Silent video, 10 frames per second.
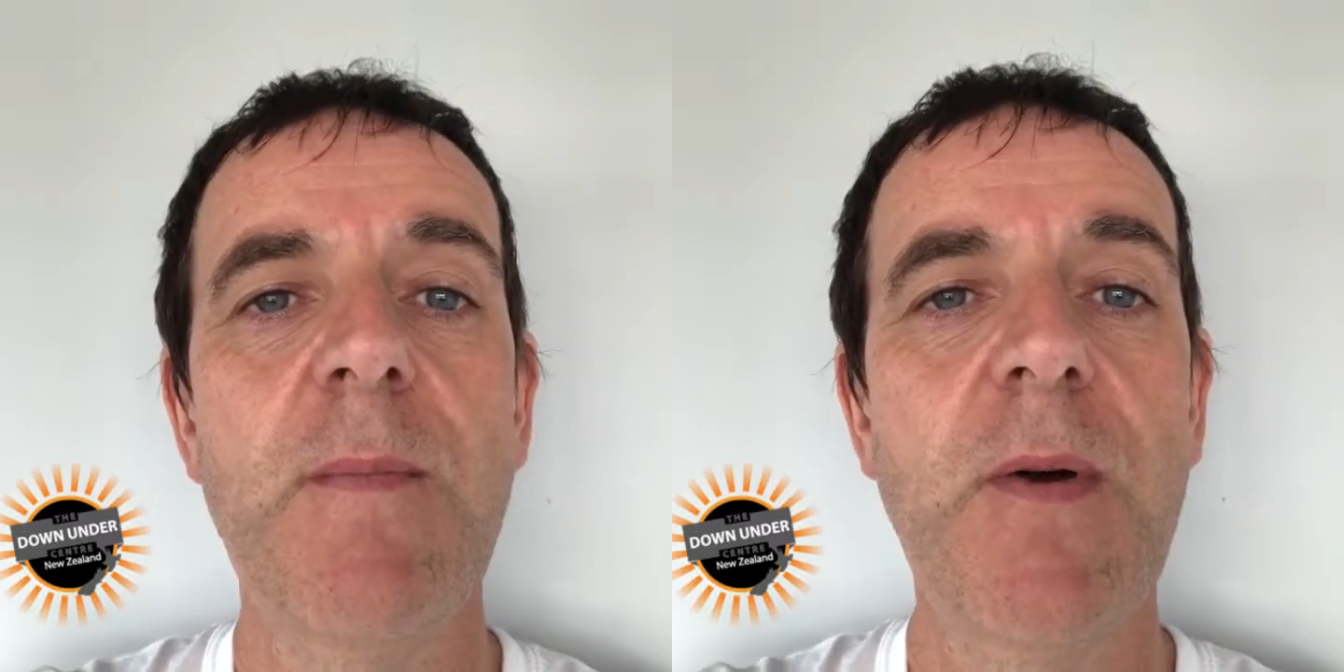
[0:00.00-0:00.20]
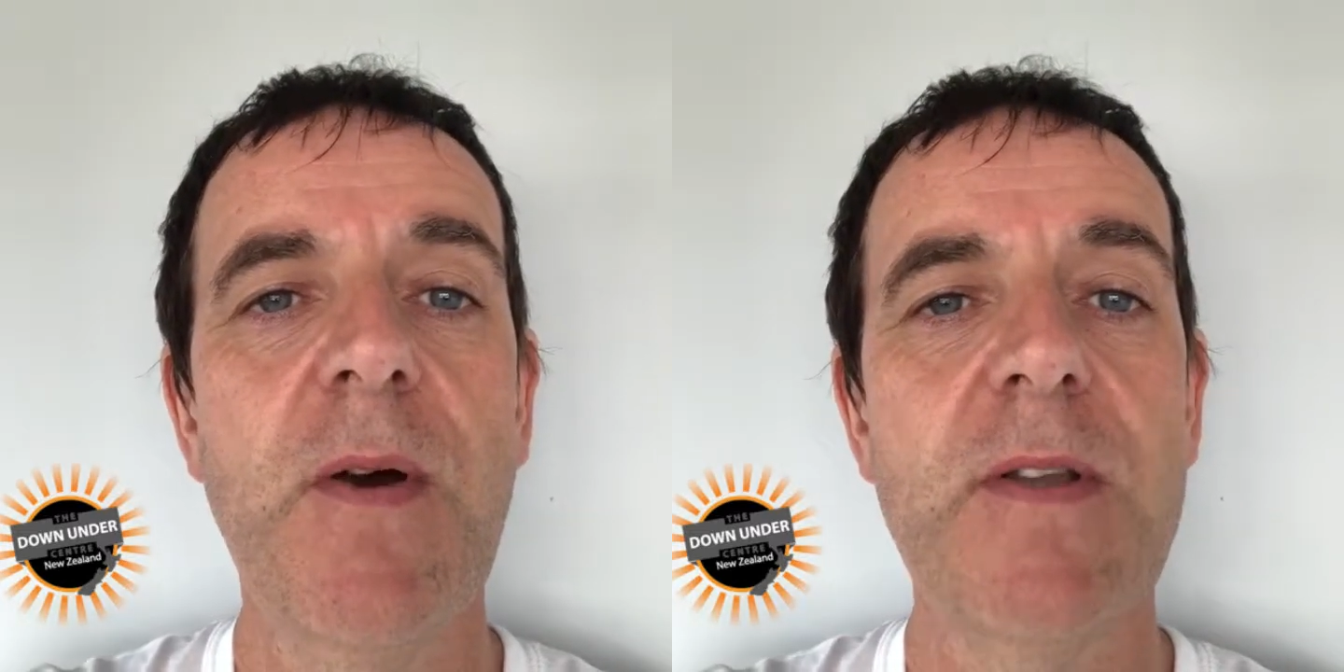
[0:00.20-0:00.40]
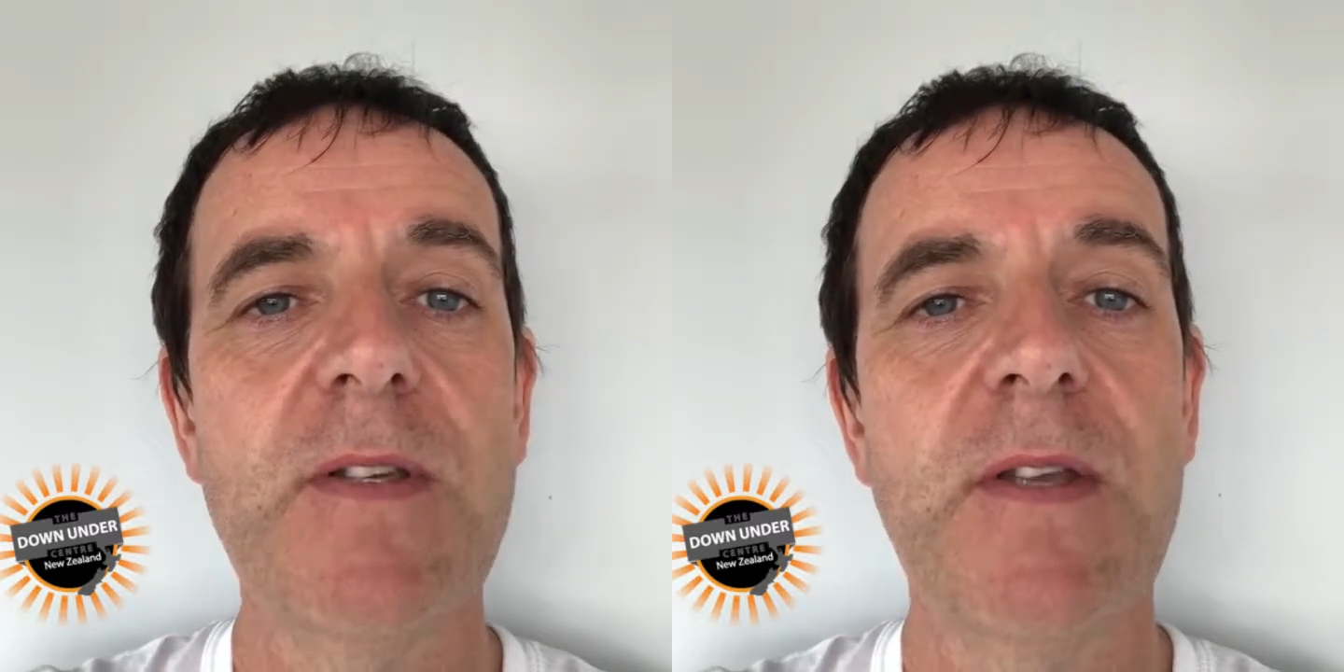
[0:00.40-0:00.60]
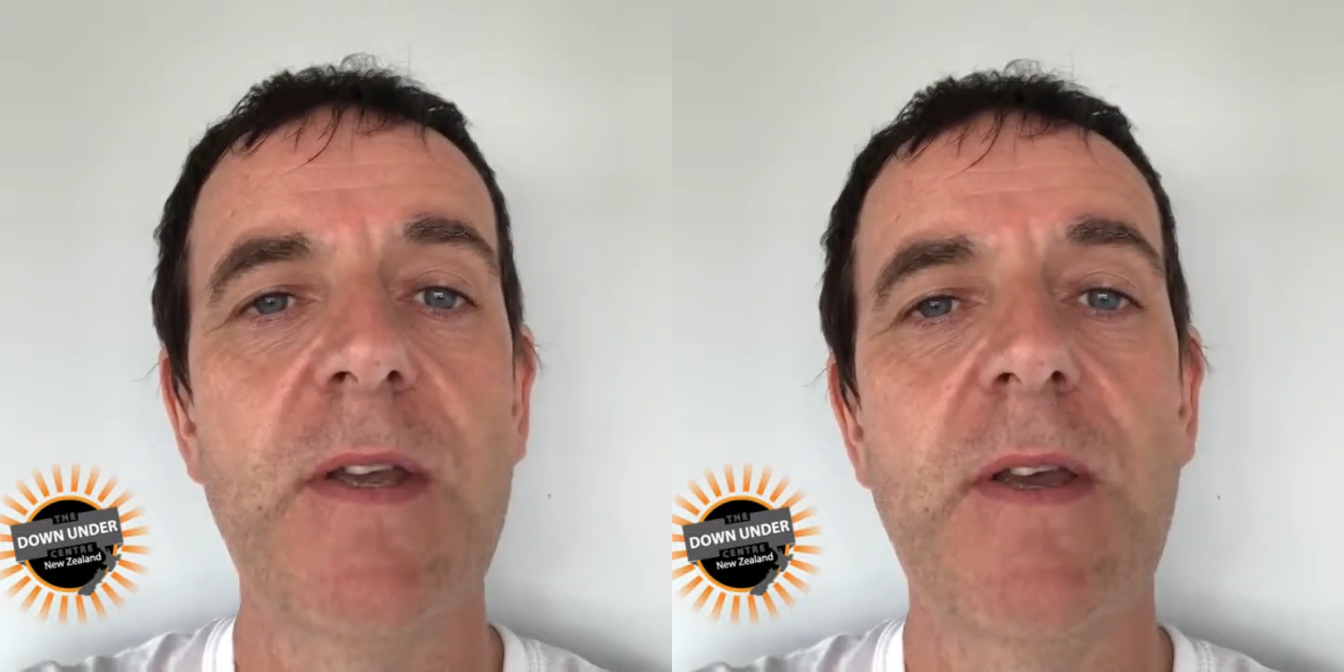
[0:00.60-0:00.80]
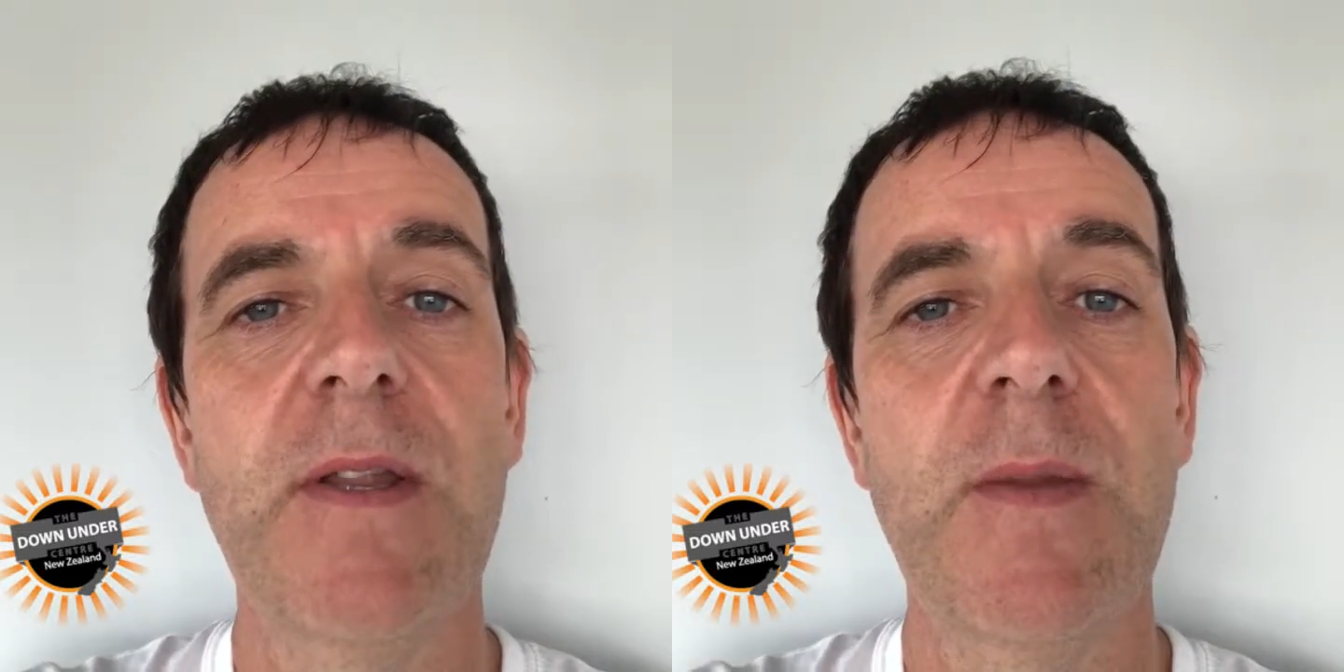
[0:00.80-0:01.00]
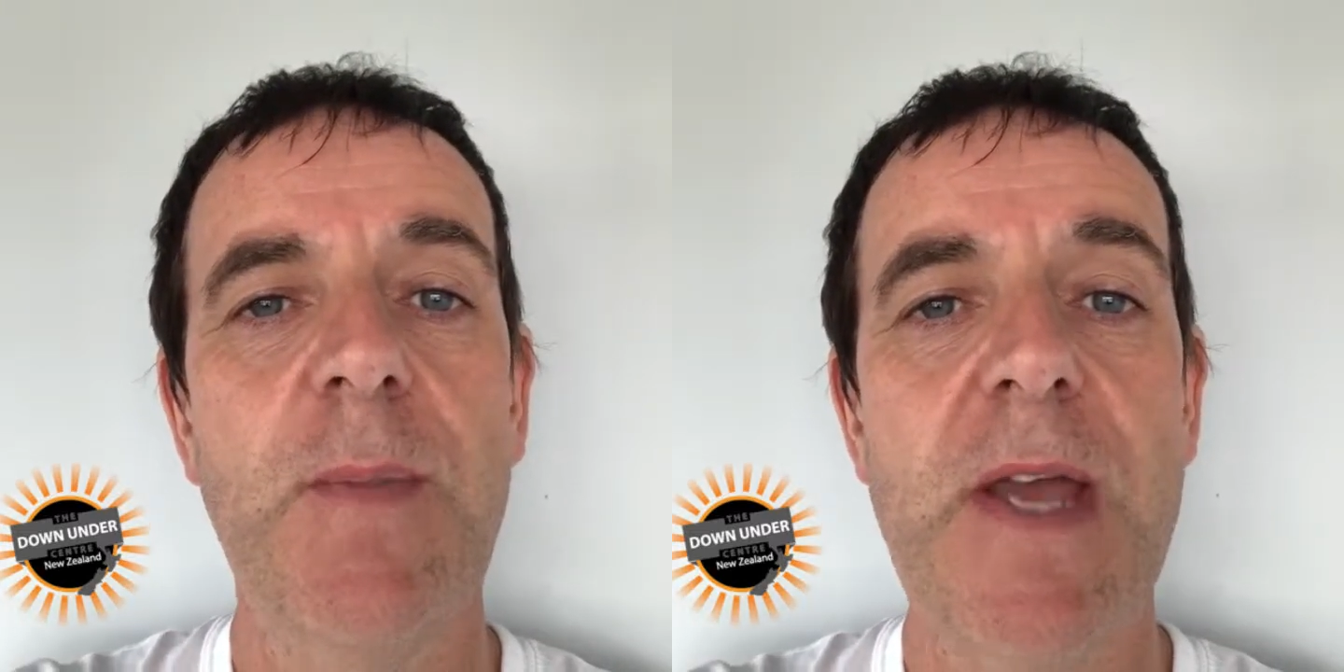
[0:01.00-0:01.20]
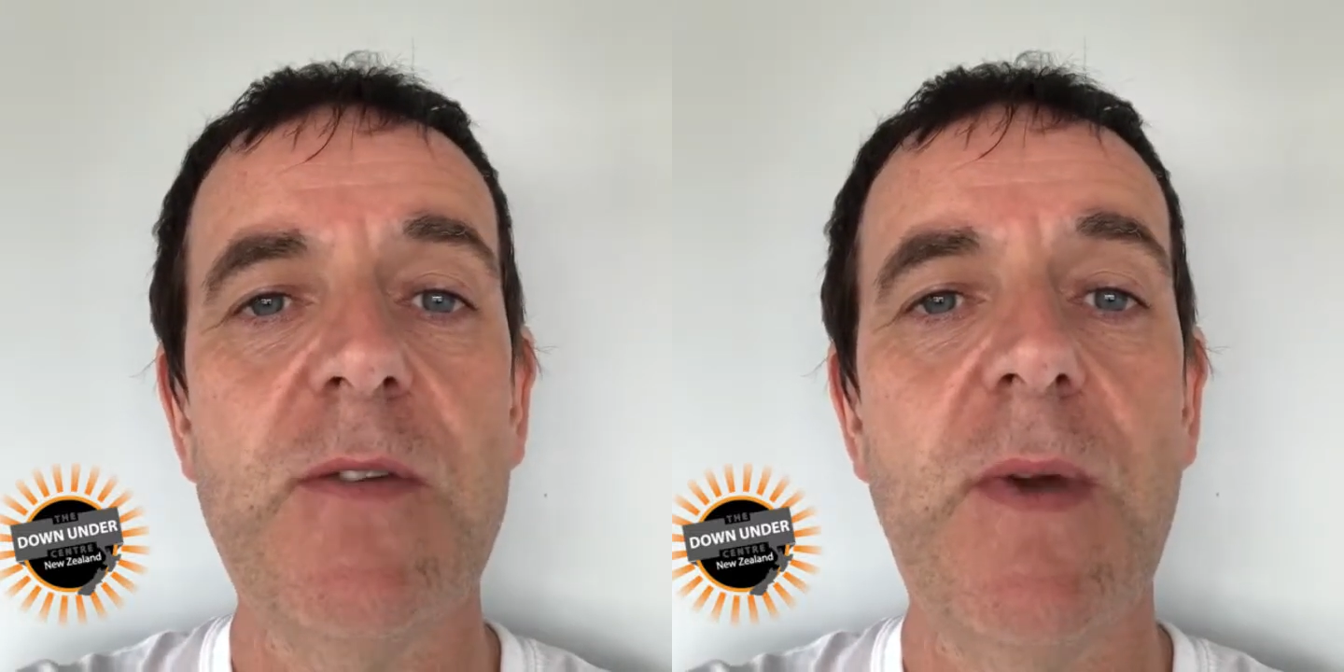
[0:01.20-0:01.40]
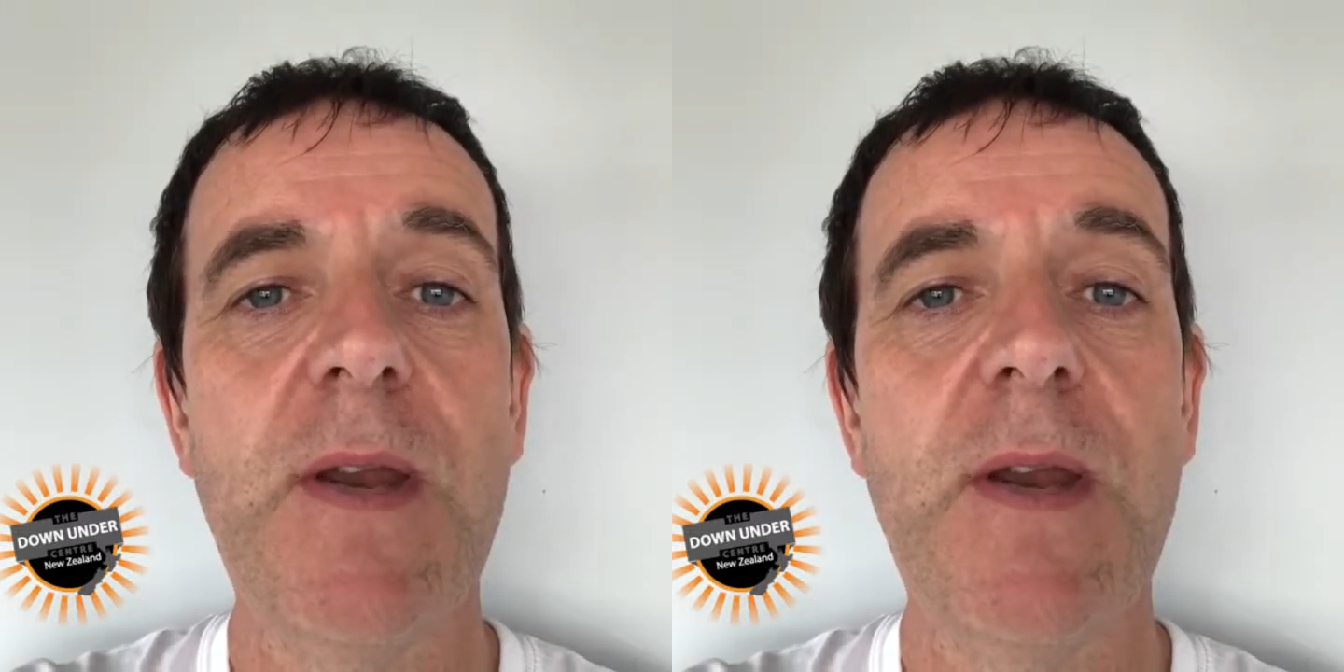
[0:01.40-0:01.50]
but the best